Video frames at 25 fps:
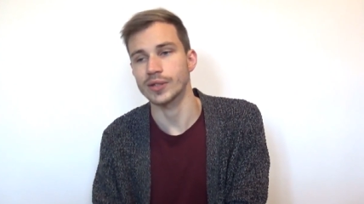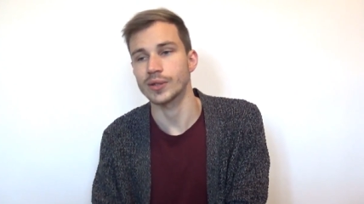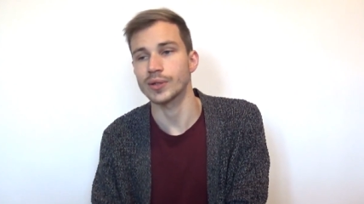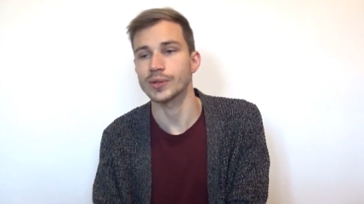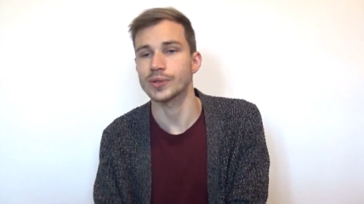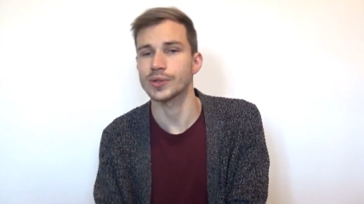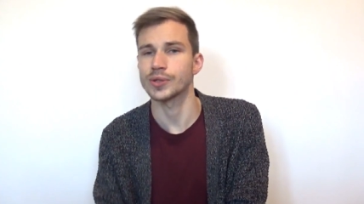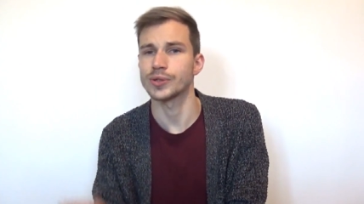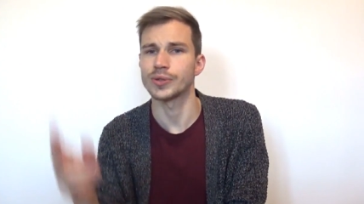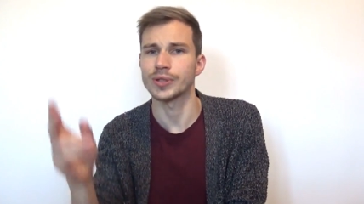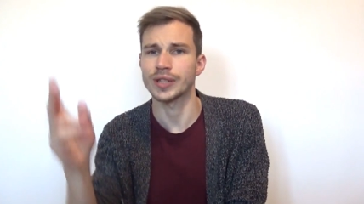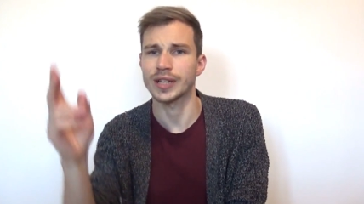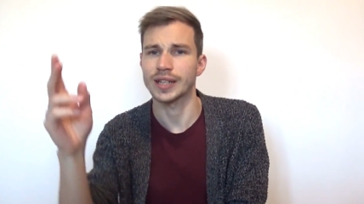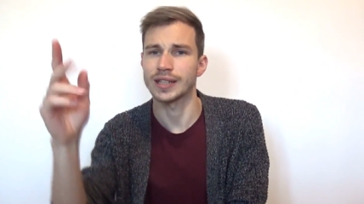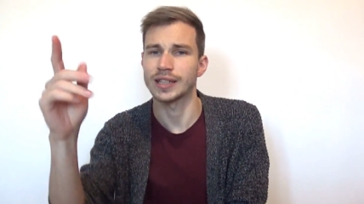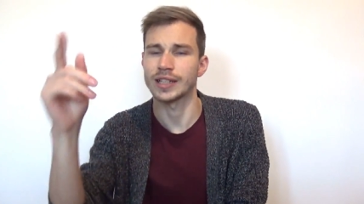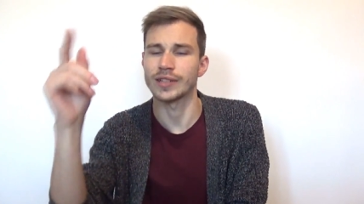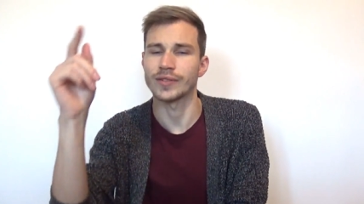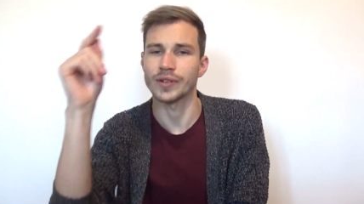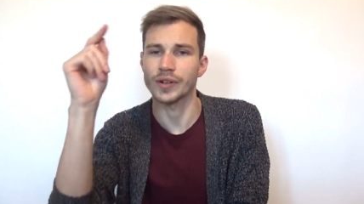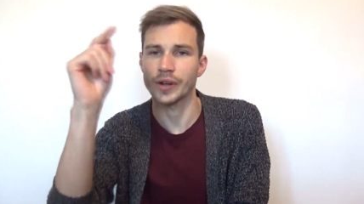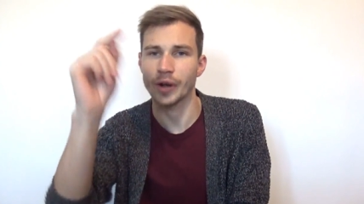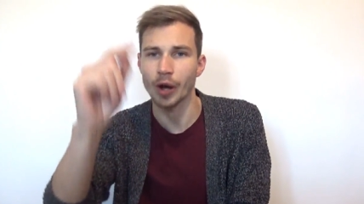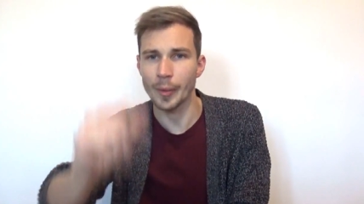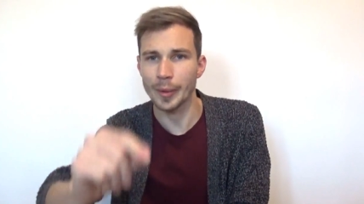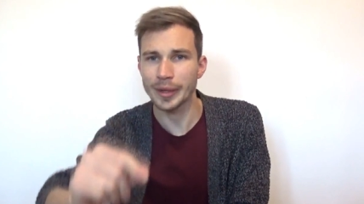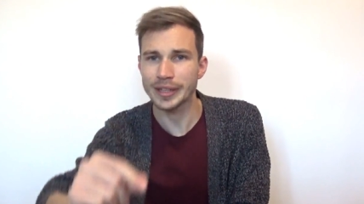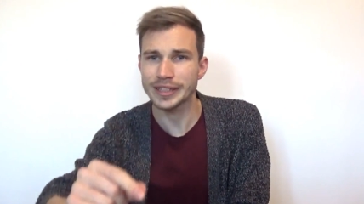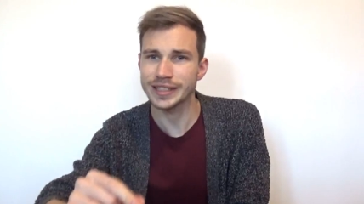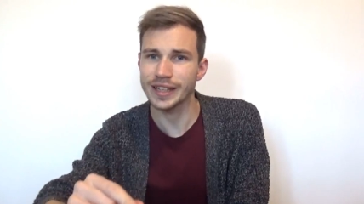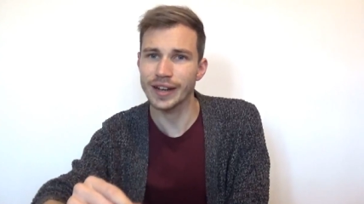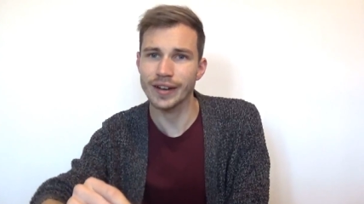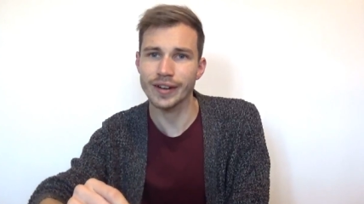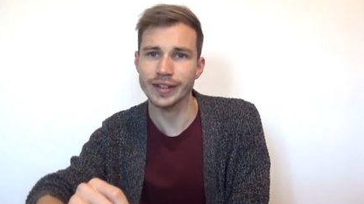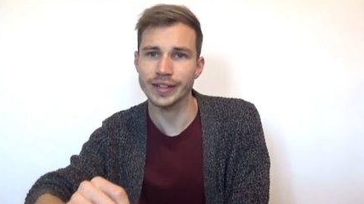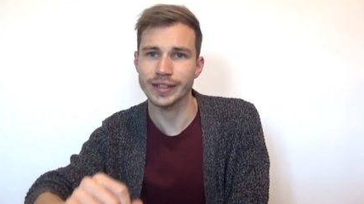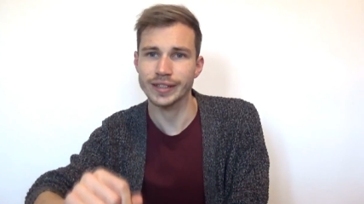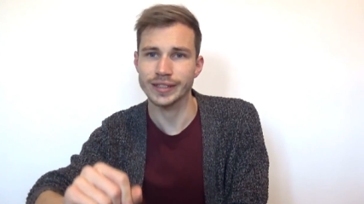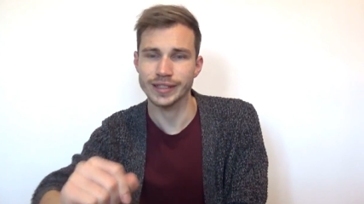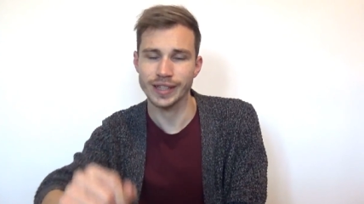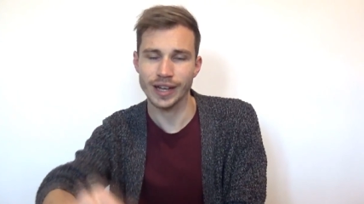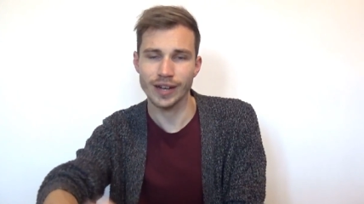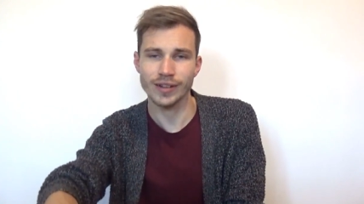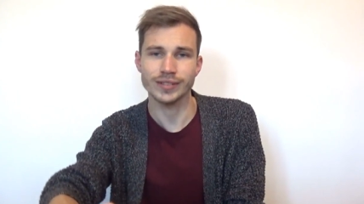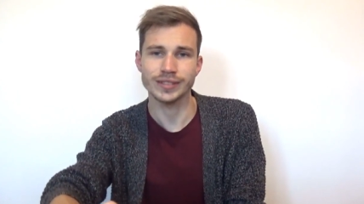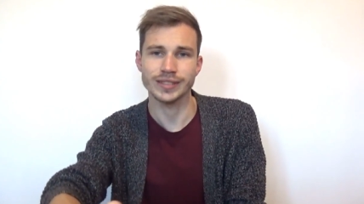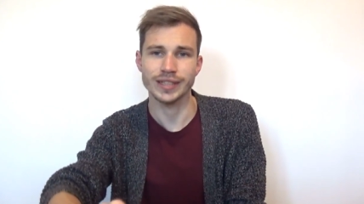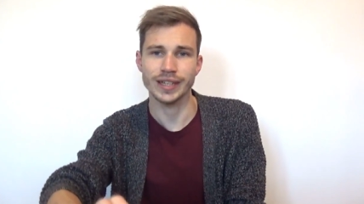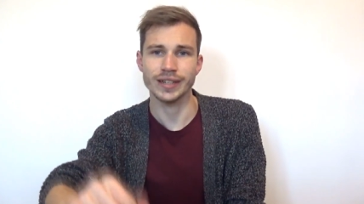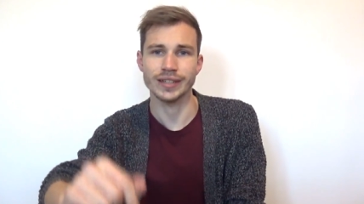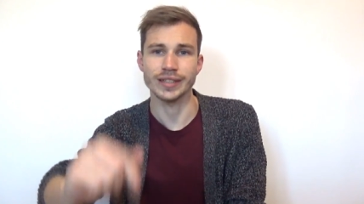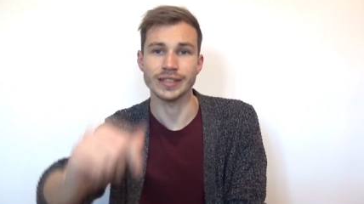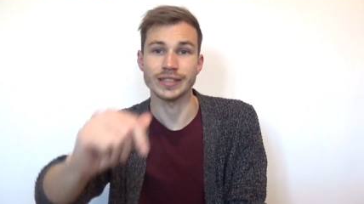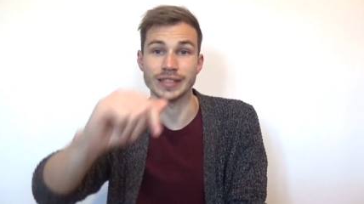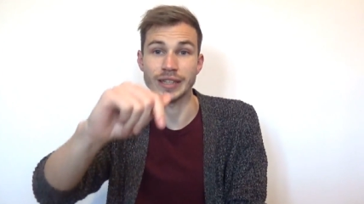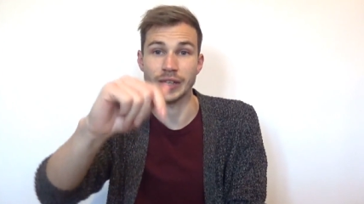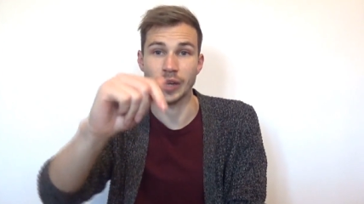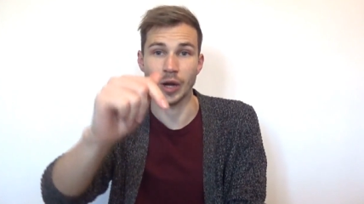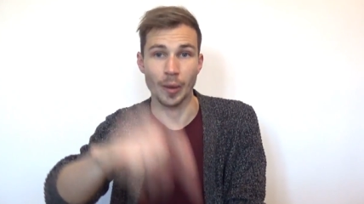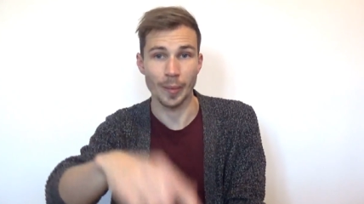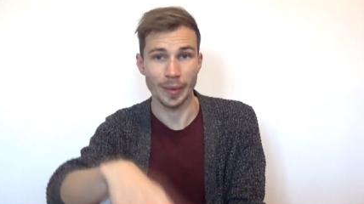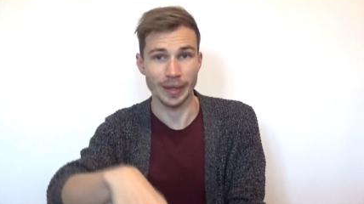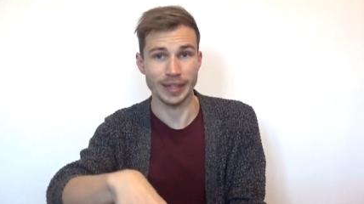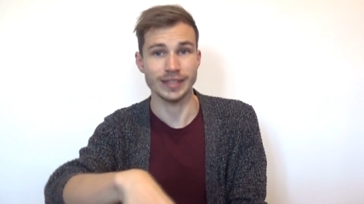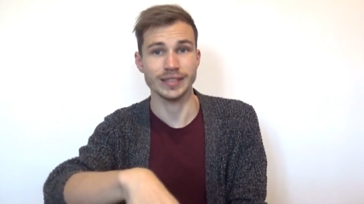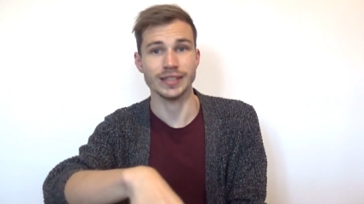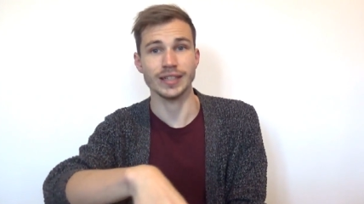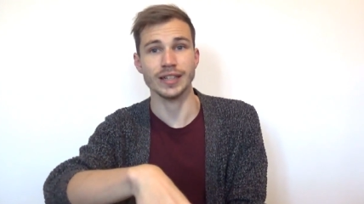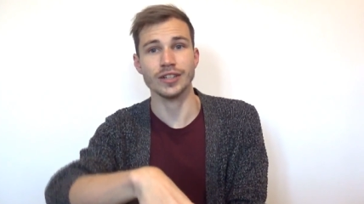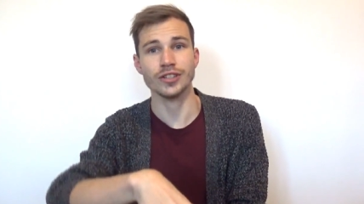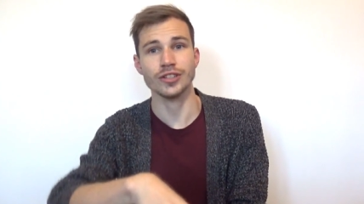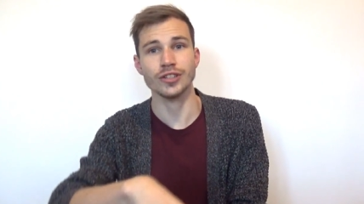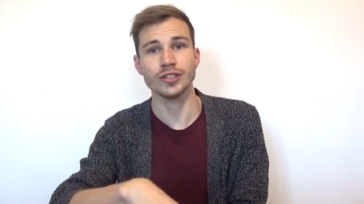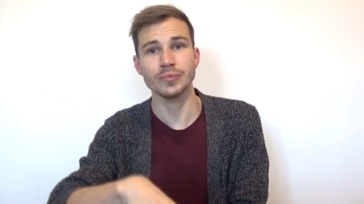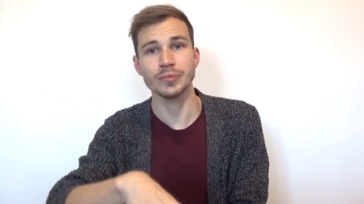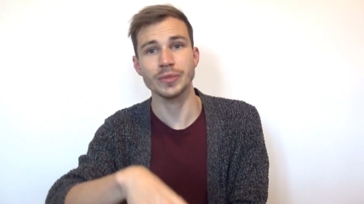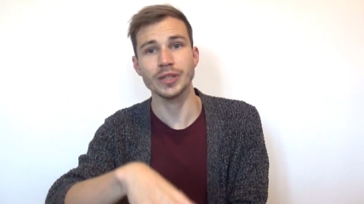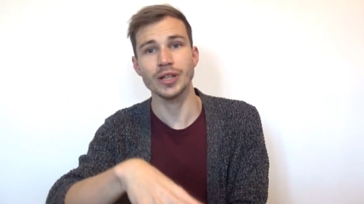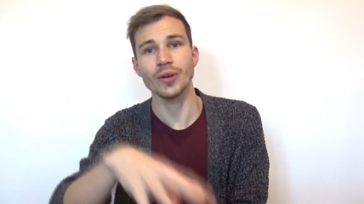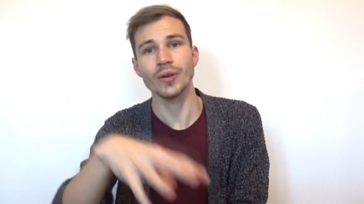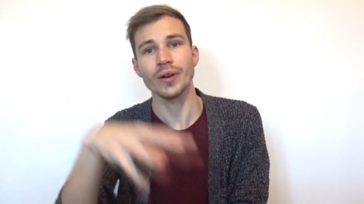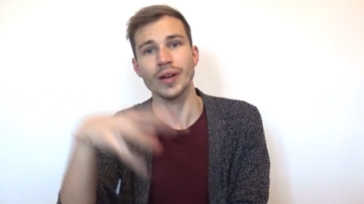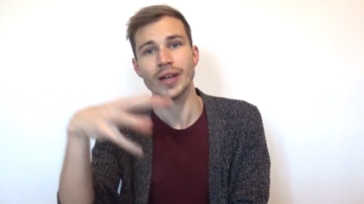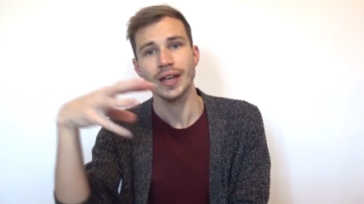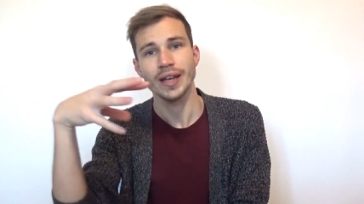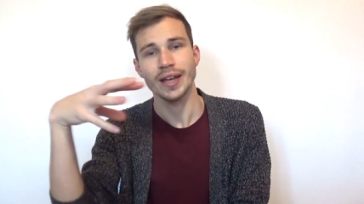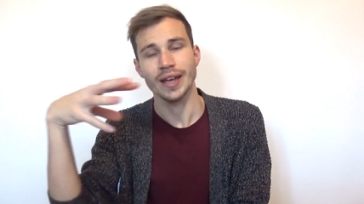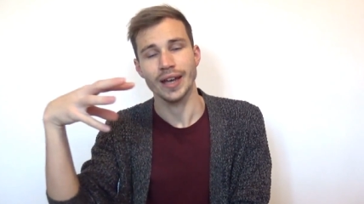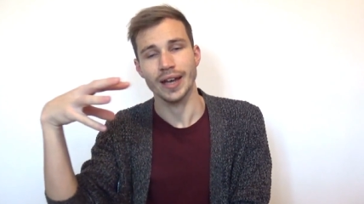Also, you can leave a comment down there in the comment section below.